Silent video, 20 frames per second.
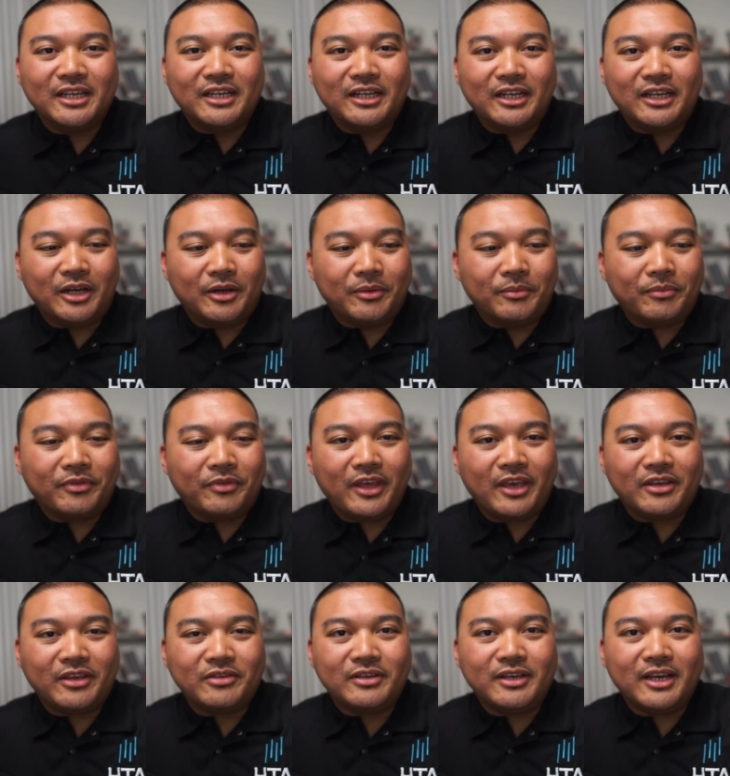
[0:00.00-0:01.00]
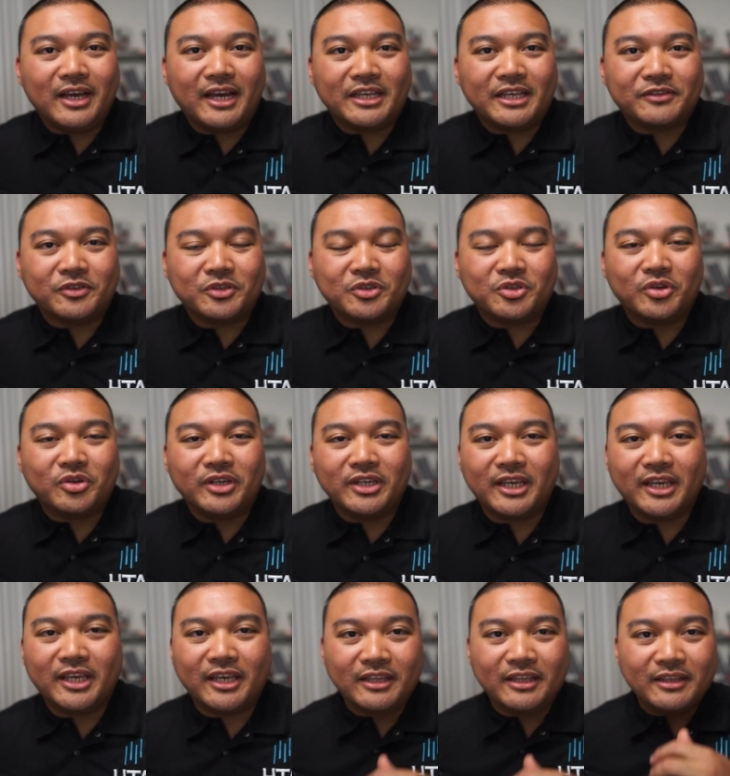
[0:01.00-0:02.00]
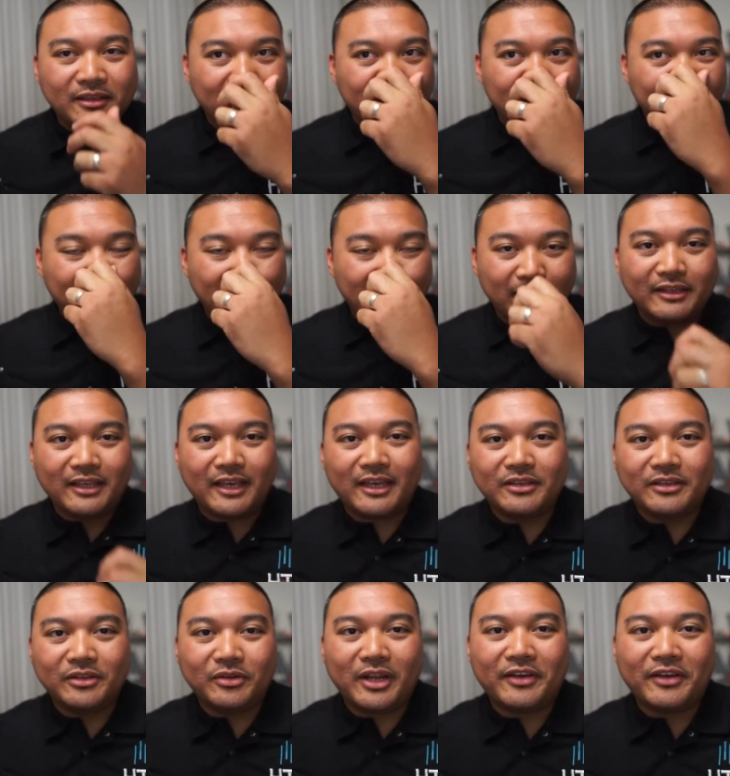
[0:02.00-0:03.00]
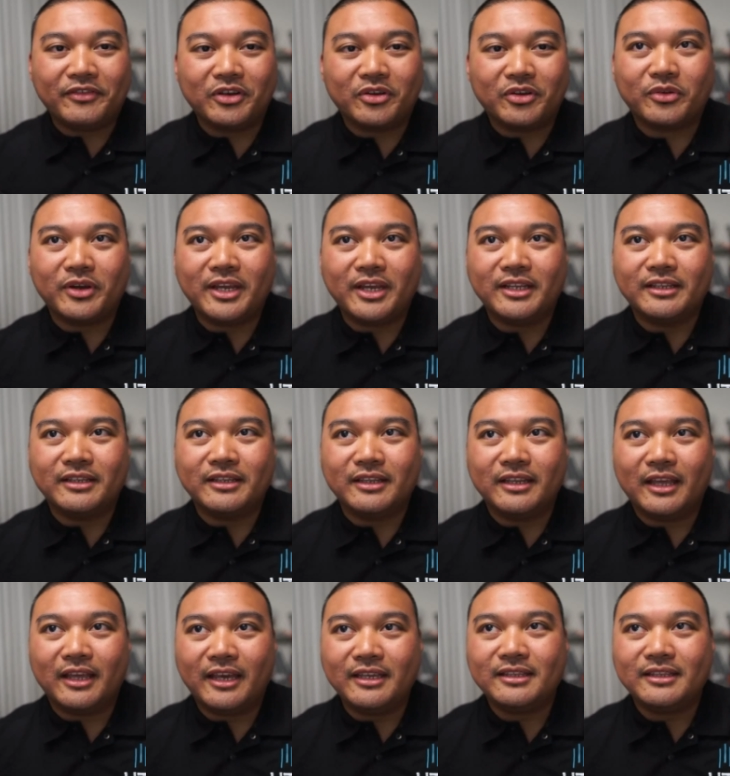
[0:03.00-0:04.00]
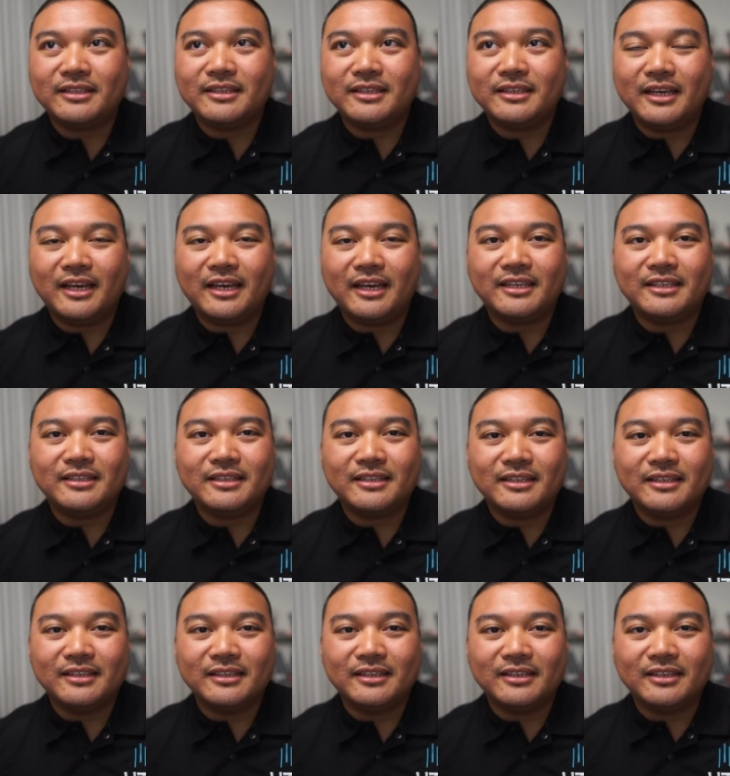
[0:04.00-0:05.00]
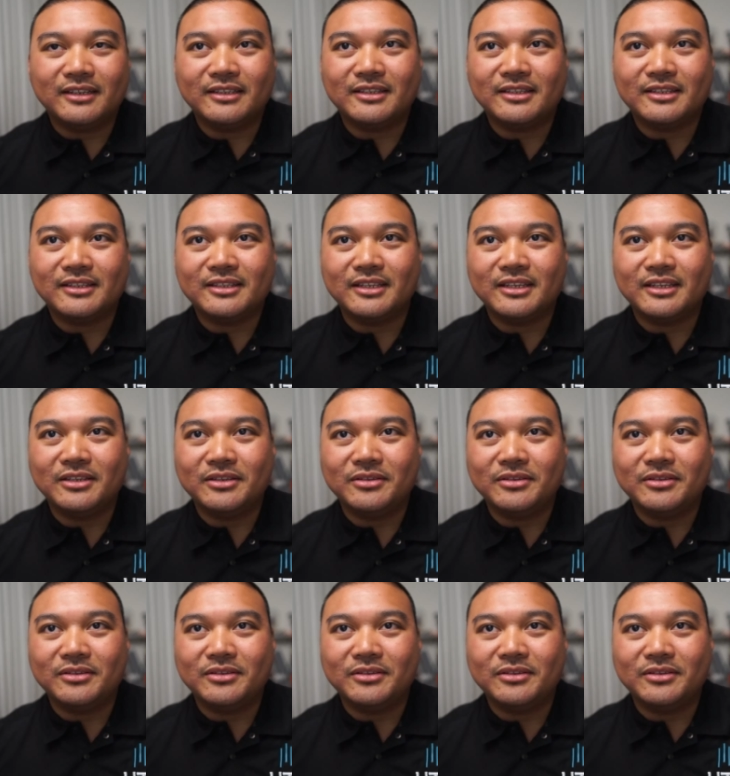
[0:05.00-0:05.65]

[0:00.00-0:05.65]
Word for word: Um, thank you guys for joining in. On that note, have a great night, guys. Good to see you.